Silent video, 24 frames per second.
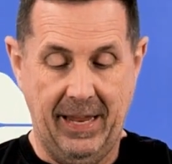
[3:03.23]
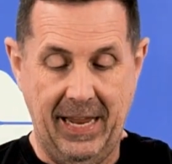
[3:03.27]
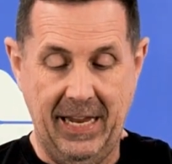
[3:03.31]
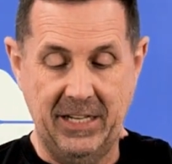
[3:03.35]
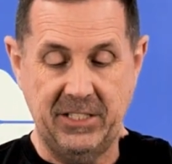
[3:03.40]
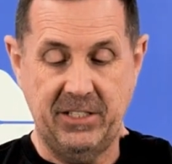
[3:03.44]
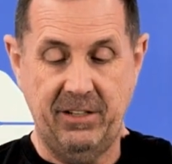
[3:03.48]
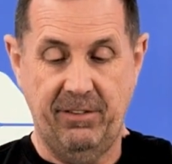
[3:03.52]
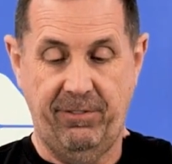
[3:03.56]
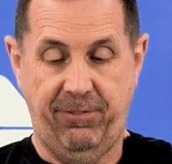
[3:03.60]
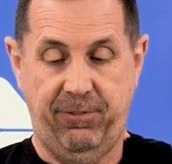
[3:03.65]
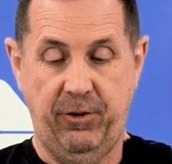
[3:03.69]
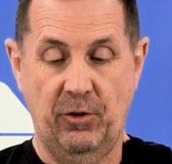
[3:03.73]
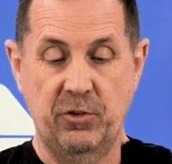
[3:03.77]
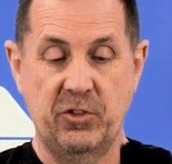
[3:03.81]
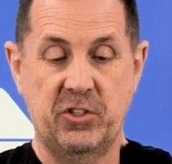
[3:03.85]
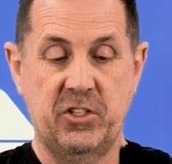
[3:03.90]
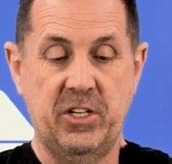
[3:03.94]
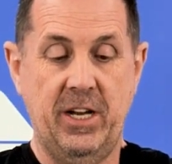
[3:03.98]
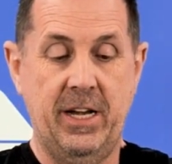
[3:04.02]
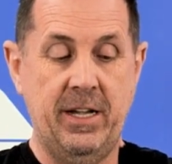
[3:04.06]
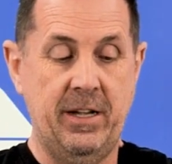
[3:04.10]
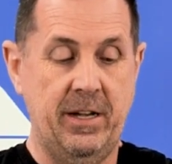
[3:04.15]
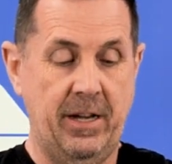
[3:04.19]
As it
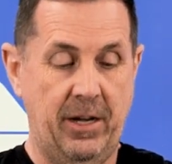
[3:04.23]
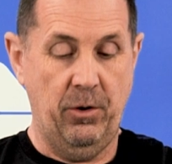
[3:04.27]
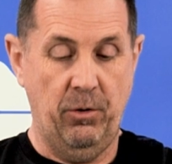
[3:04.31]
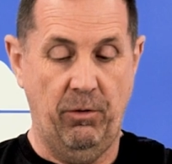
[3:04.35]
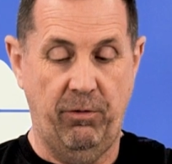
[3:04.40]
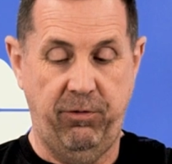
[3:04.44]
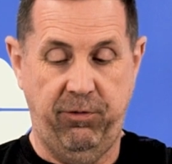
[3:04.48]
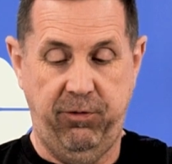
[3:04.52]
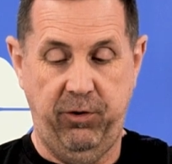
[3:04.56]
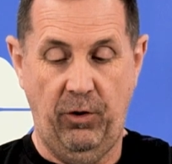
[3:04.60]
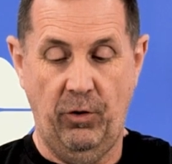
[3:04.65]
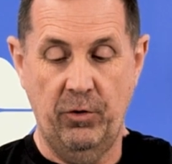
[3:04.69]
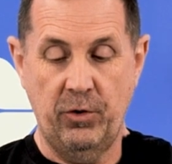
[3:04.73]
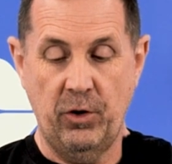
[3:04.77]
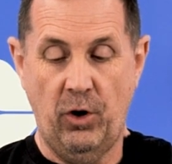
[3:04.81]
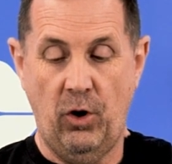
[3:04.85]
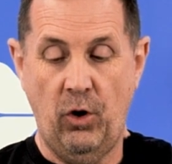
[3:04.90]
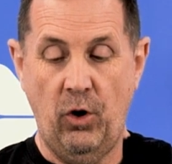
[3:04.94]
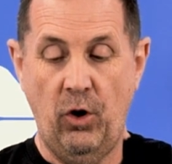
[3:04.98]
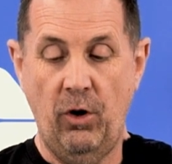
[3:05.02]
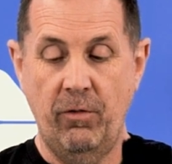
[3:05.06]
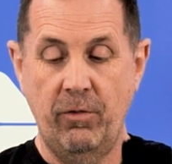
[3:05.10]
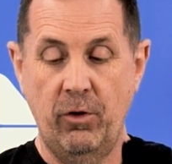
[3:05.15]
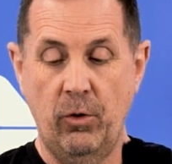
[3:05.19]
floods in, will flood
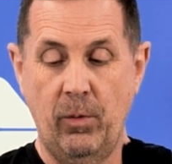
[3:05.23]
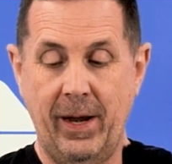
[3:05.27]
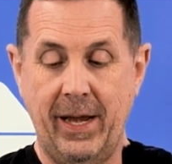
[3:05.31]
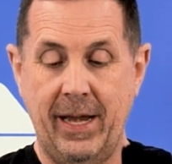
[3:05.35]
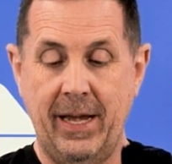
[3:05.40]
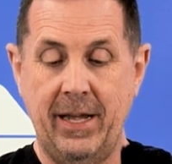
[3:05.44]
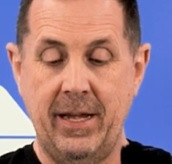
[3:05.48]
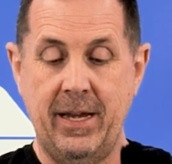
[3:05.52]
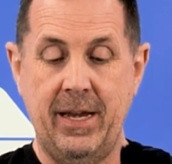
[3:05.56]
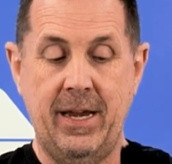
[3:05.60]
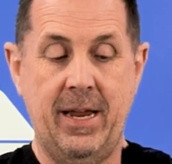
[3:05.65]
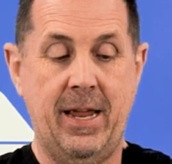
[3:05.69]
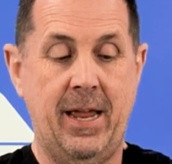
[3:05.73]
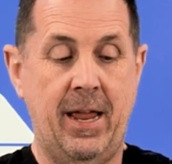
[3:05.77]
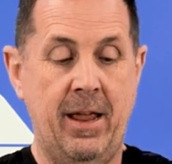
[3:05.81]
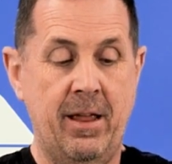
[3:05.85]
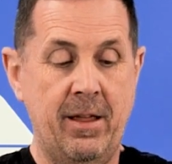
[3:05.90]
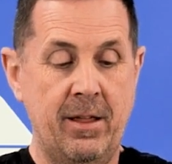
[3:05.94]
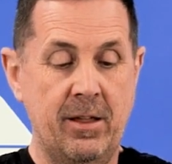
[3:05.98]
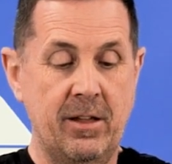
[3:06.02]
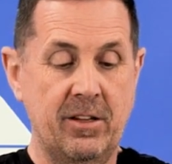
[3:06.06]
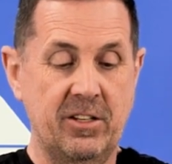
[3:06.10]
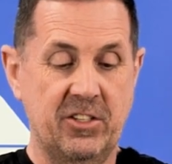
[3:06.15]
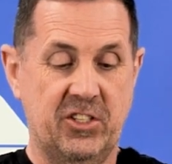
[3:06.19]
all the way in here,
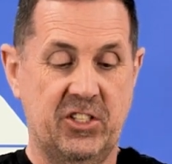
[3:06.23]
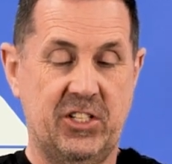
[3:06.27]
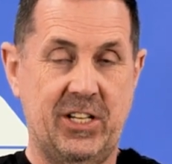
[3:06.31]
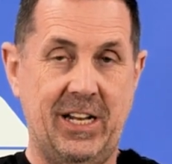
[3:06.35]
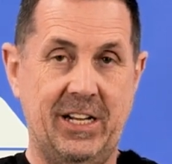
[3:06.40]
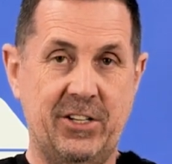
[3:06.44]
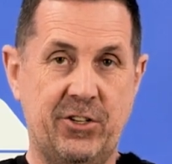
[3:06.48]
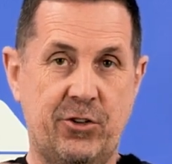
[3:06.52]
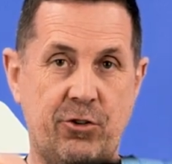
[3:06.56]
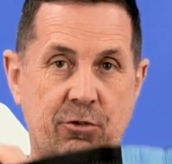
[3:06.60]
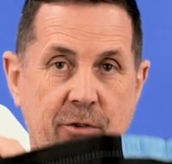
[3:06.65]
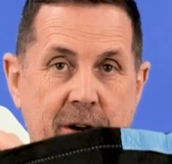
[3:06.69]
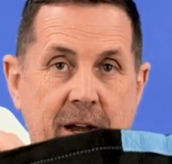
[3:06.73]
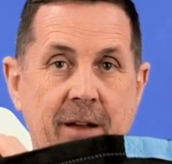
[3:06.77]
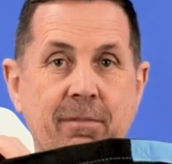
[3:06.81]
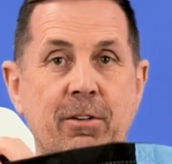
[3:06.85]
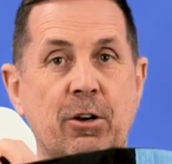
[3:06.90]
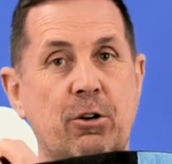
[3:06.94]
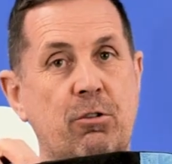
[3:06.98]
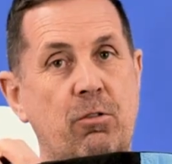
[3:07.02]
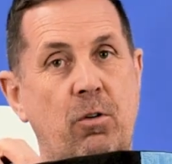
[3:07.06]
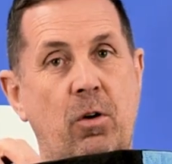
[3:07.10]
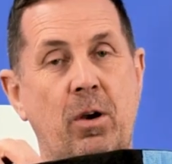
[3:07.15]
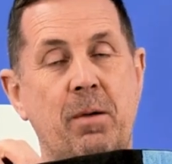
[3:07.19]
saturating the
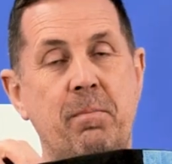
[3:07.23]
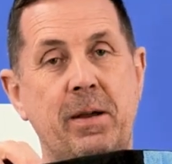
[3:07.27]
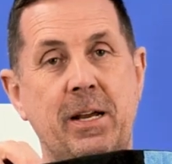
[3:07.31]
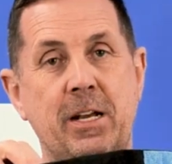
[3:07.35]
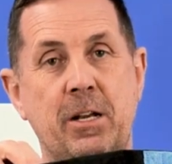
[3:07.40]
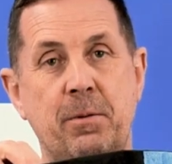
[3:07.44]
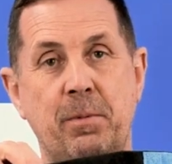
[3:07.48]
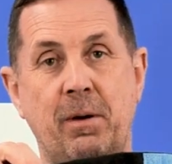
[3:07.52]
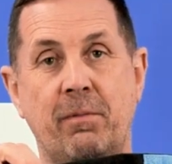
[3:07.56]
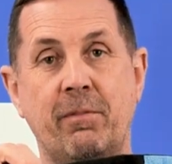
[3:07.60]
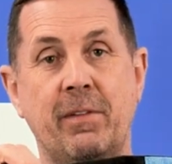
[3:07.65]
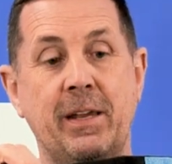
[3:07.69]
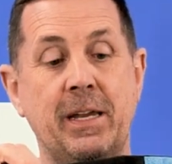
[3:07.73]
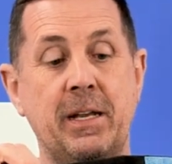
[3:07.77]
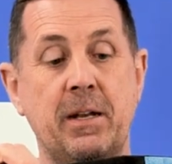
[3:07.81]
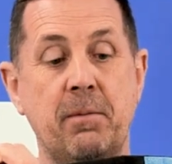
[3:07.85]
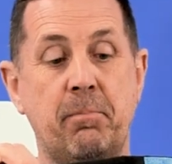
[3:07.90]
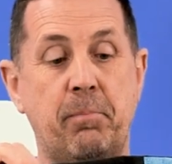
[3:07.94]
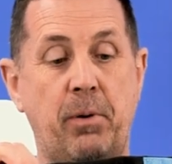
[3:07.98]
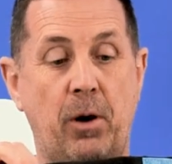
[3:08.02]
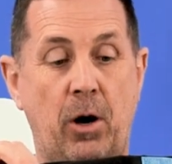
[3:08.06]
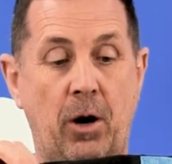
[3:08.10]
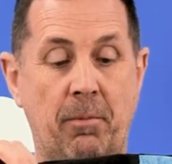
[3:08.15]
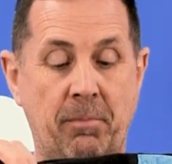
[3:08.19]
growing medium on the inner
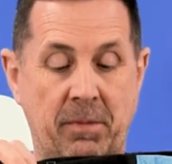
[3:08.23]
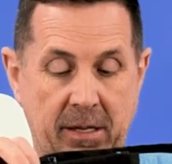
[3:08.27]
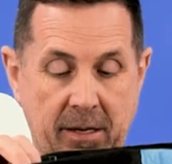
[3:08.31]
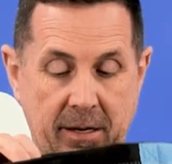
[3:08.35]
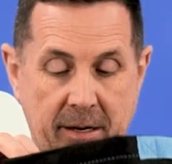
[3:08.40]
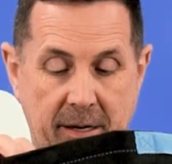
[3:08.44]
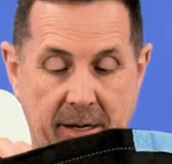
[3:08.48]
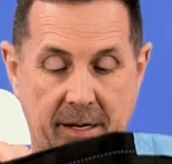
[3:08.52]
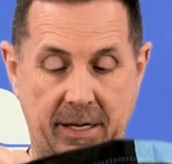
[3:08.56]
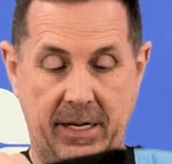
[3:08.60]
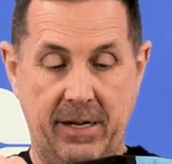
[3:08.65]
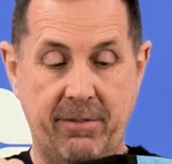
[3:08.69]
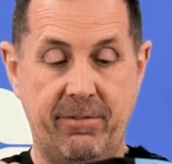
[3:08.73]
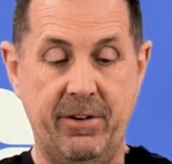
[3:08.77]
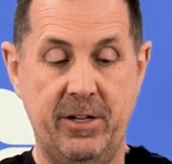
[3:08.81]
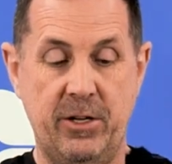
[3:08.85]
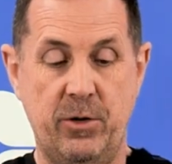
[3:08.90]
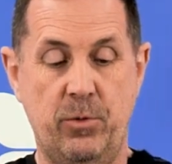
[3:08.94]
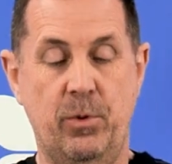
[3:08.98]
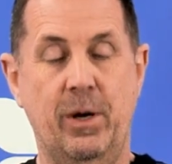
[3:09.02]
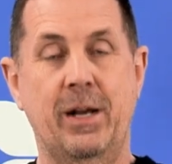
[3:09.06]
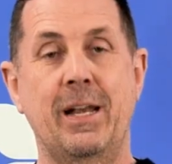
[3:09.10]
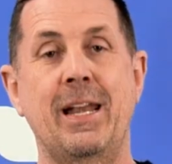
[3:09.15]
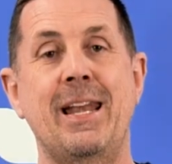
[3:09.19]
pot, giving
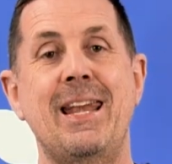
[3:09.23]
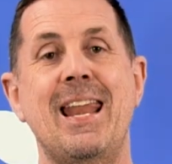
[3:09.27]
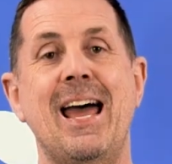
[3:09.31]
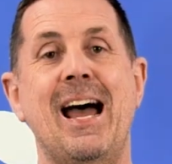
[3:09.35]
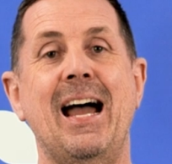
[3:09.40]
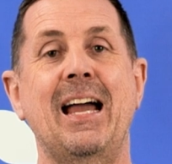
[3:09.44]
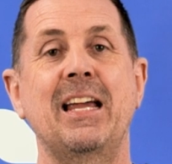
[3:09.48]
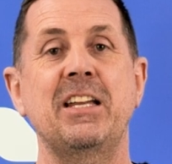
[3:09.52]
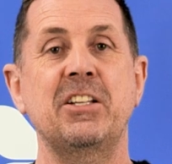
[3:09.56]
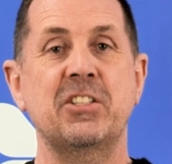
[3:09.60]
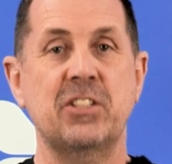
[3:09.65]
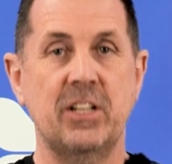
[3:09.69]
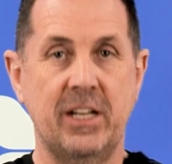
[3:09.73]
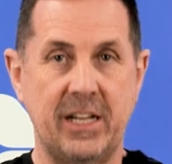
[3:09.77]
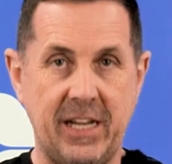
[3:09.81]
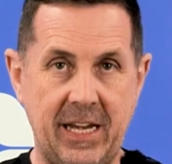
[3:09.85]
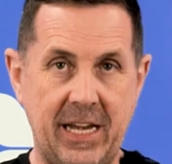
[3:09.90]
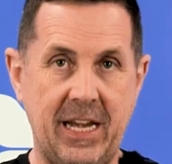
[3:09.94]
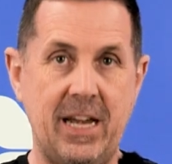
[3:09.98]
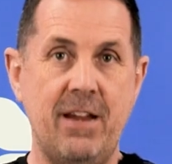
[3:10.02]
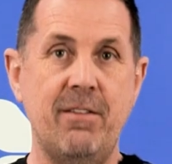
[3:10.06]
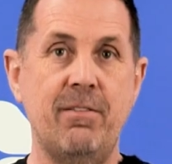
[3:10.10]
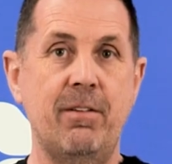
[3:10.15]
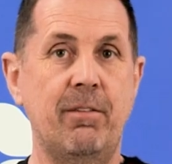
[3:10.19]
you a nice
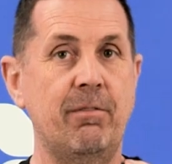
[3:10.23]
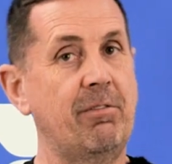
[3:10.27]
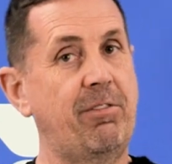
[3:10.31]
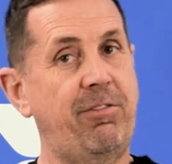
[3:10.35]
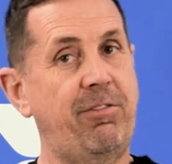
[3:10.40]
even